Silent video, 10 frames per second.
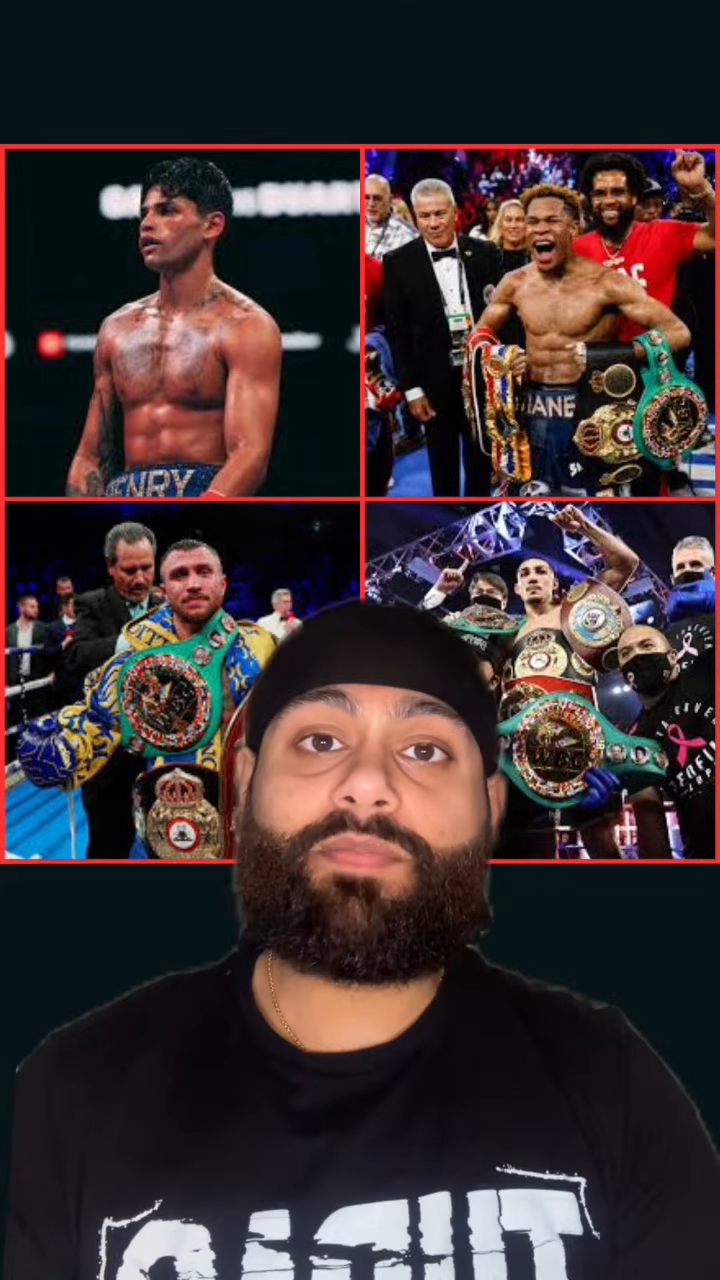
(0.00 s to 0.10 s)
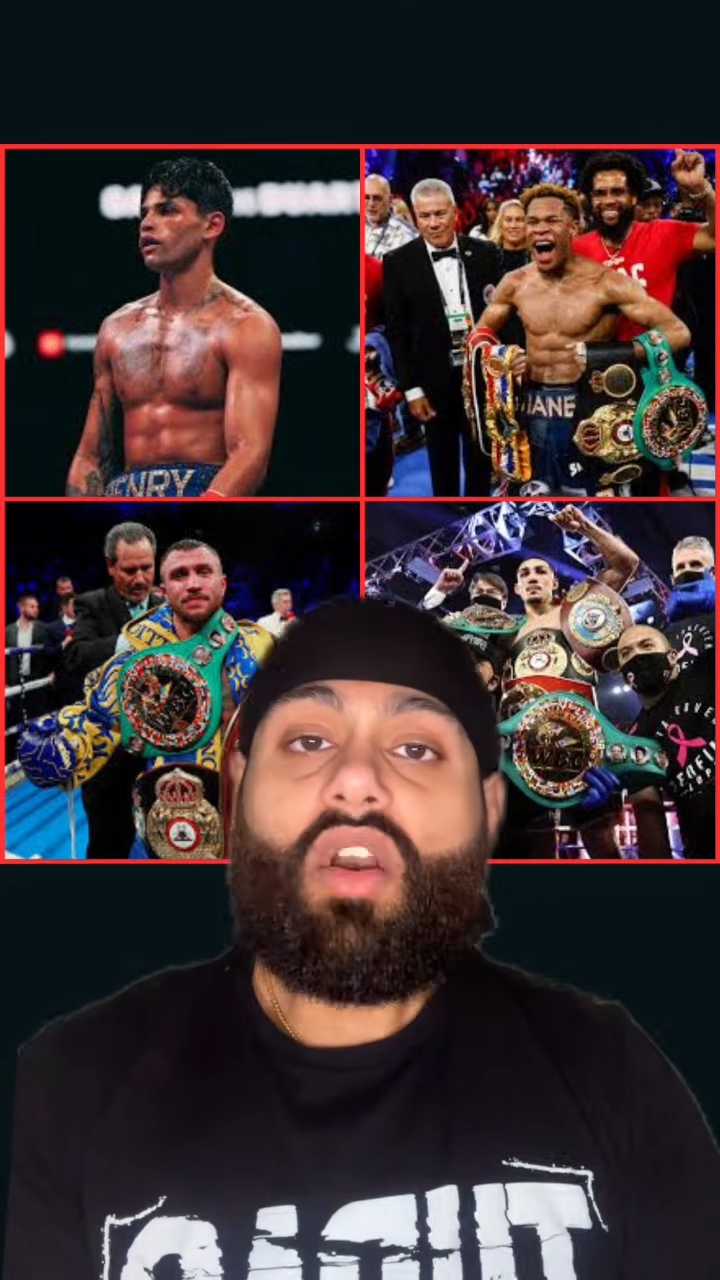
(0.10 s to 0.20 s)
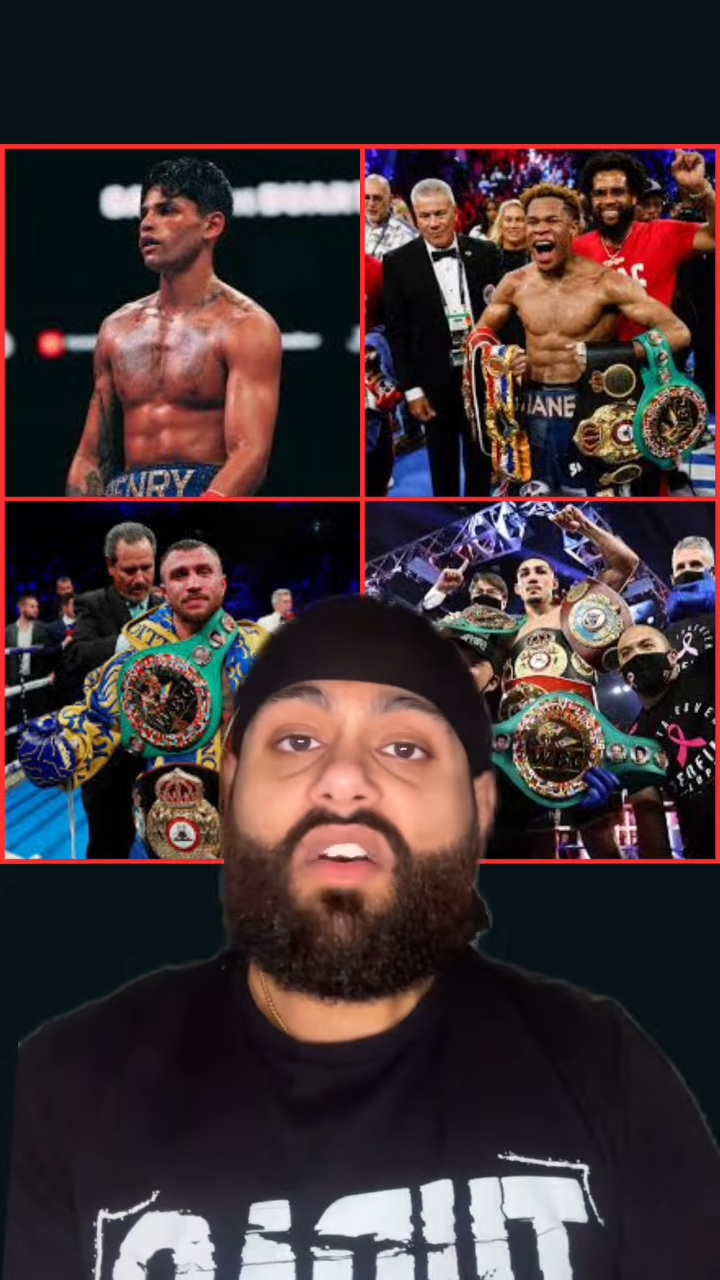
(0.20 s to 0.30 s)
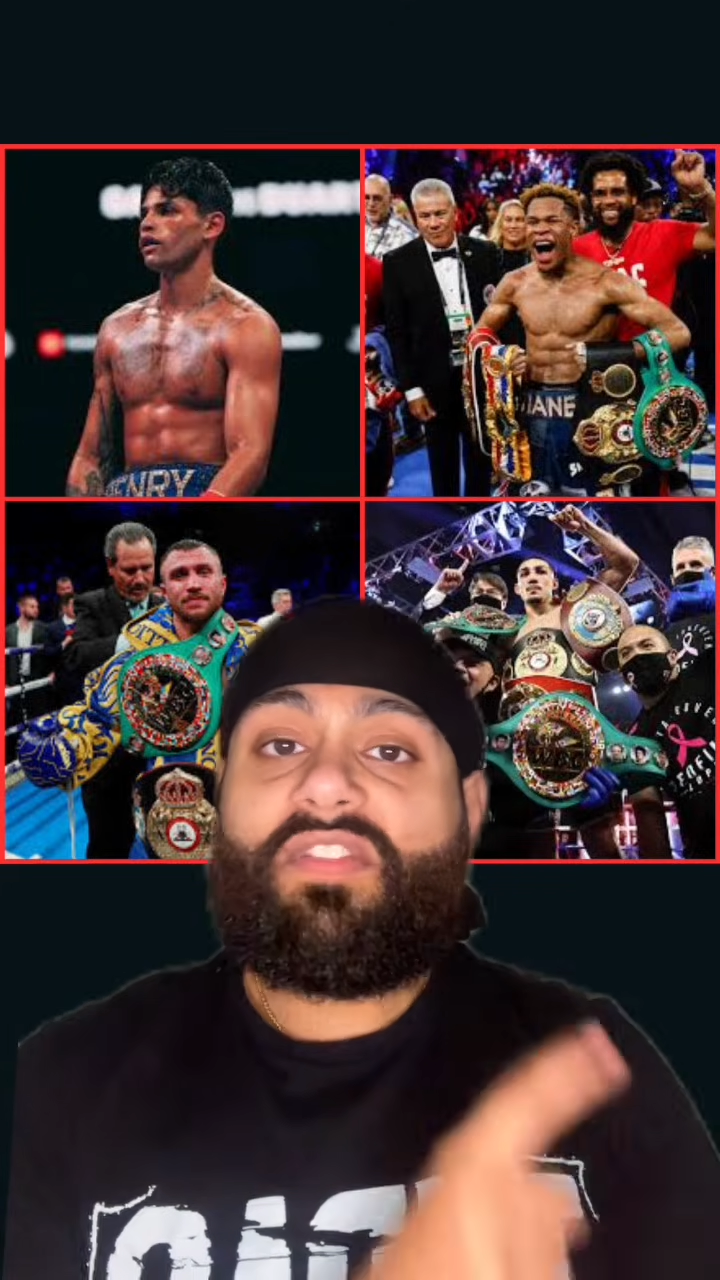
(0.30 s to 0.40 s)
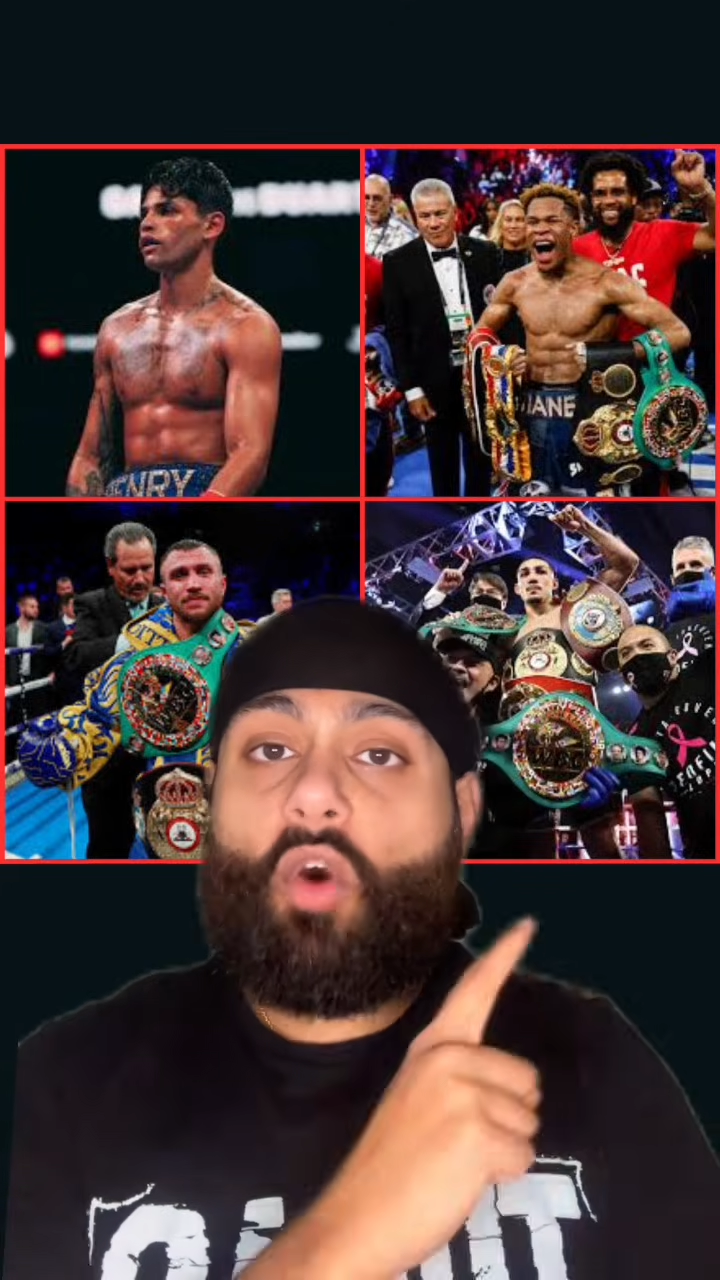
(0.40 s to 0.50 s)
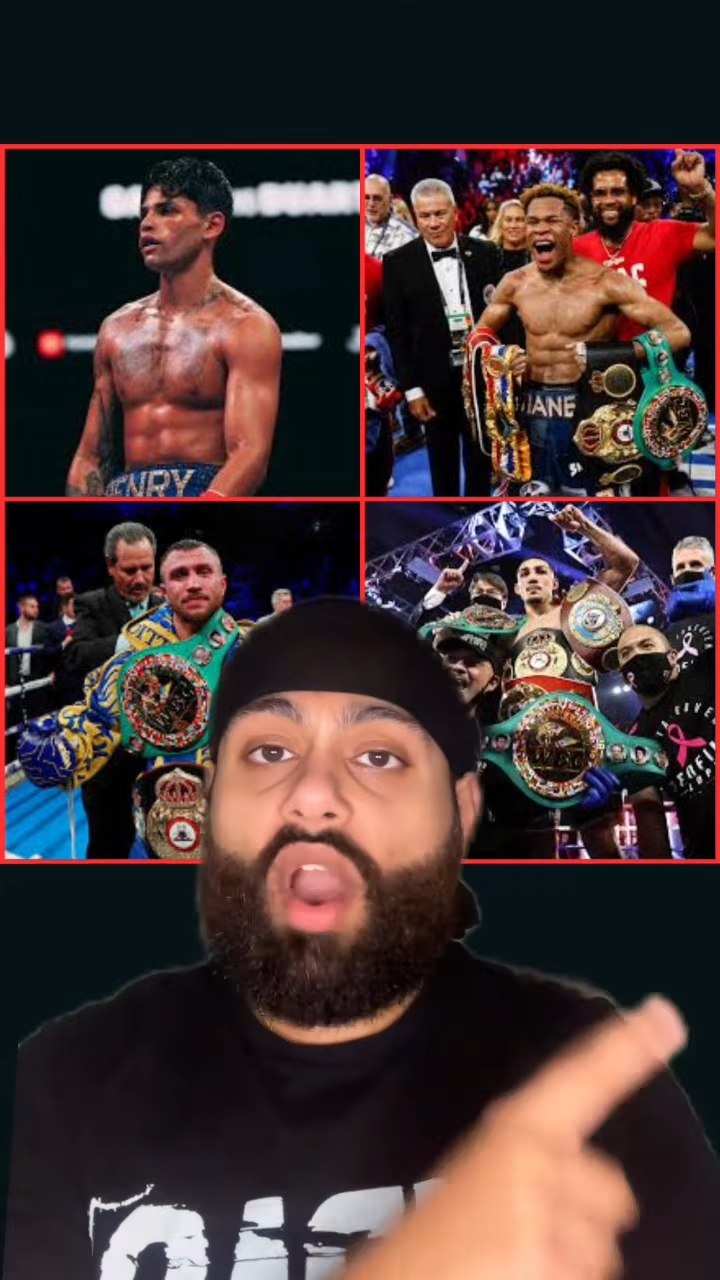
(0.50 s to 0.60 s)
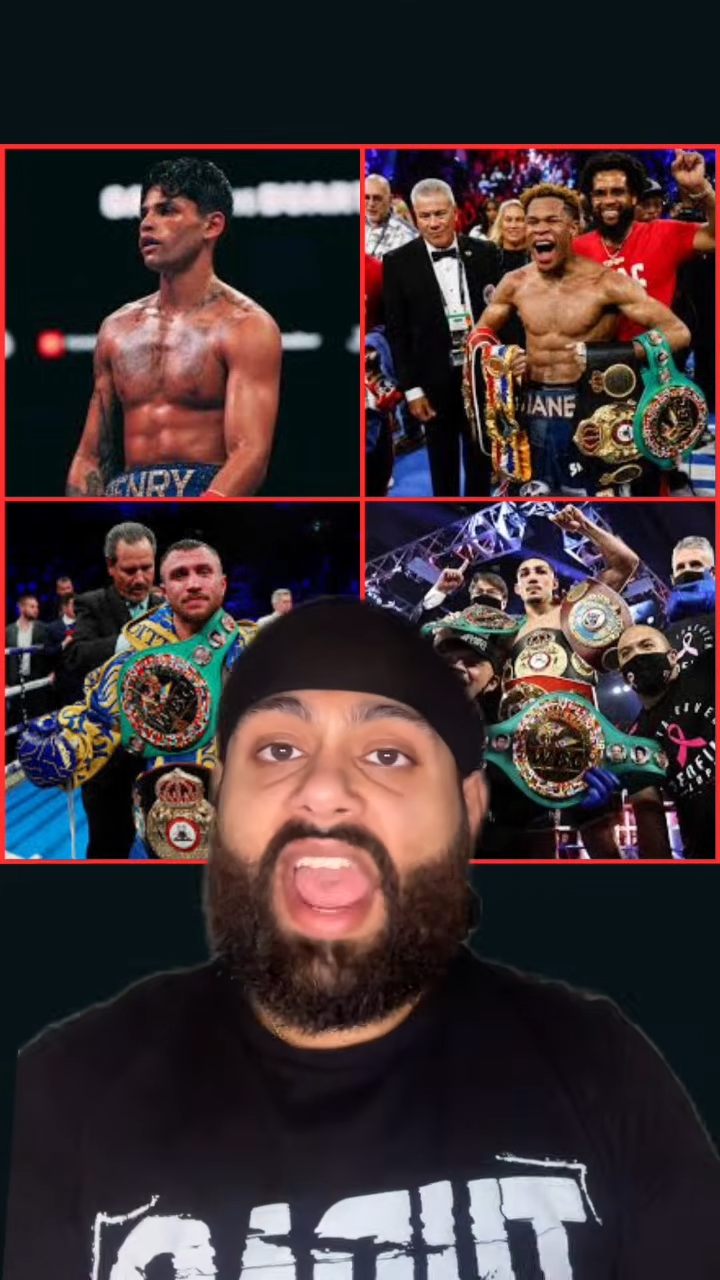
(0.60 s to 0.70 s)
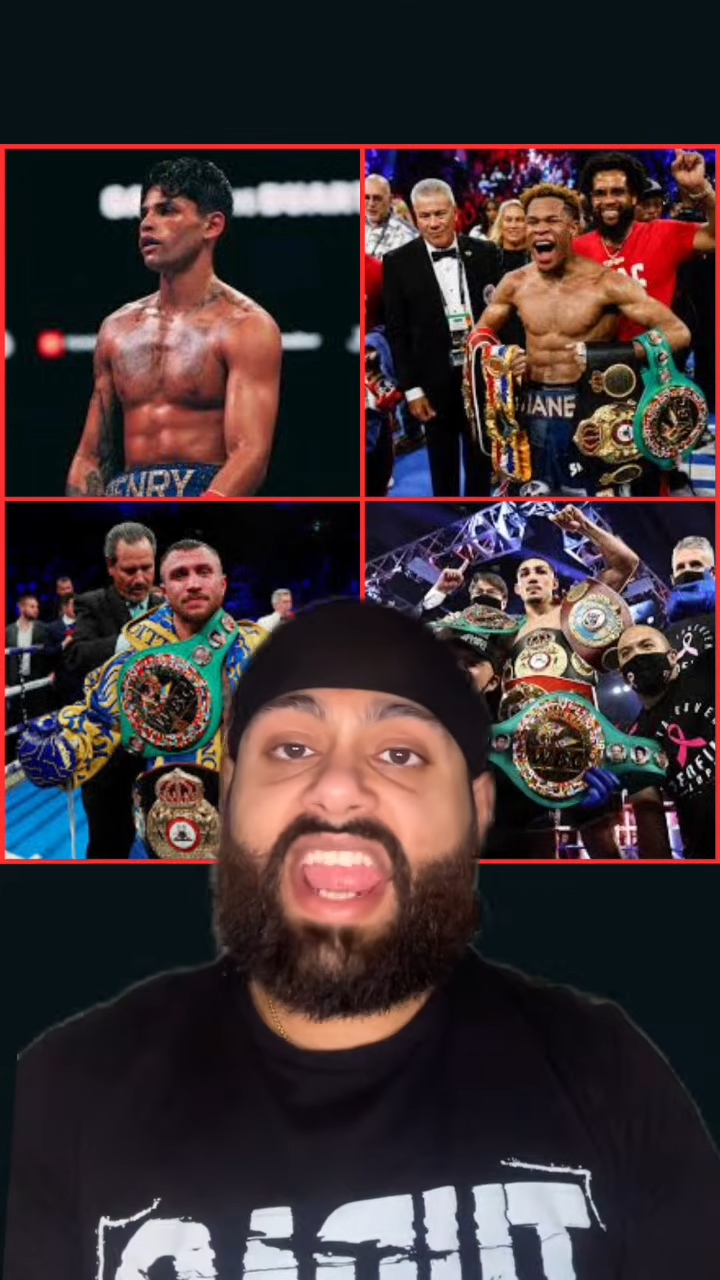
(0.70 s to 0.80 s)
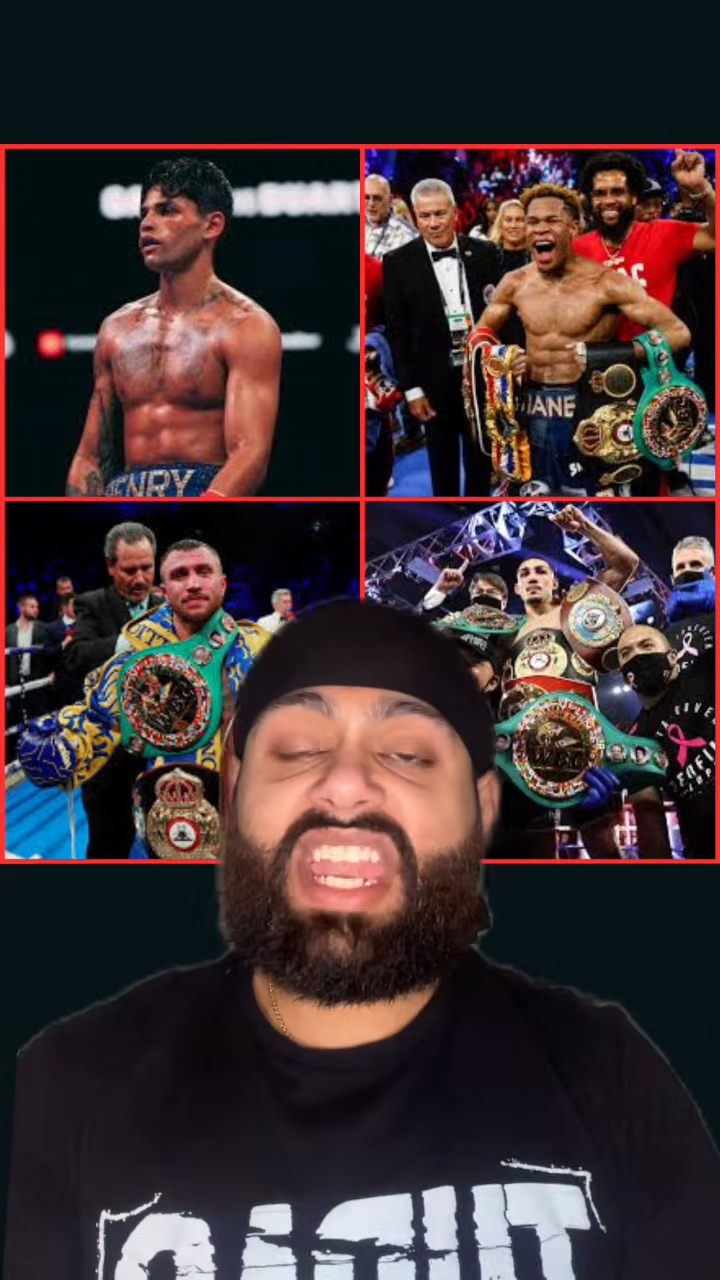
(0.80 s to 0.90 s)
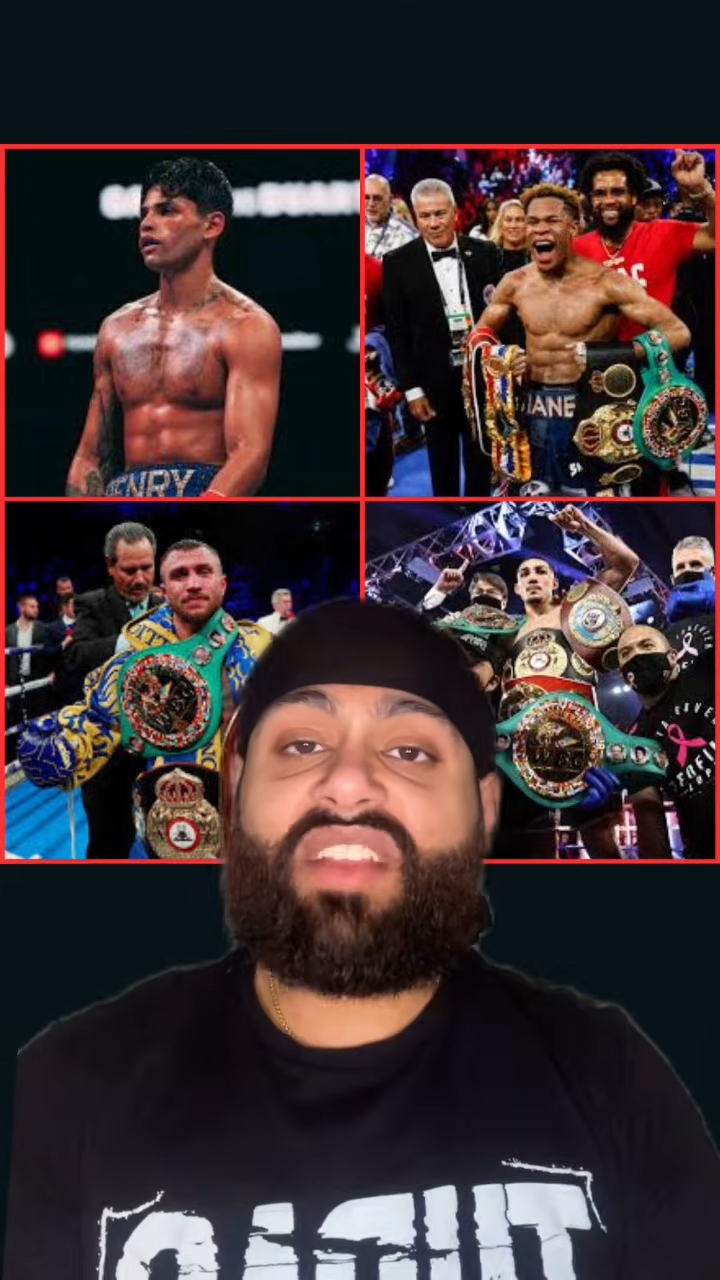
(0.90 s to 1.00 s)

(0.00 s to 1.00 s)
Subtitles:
Fought Haney,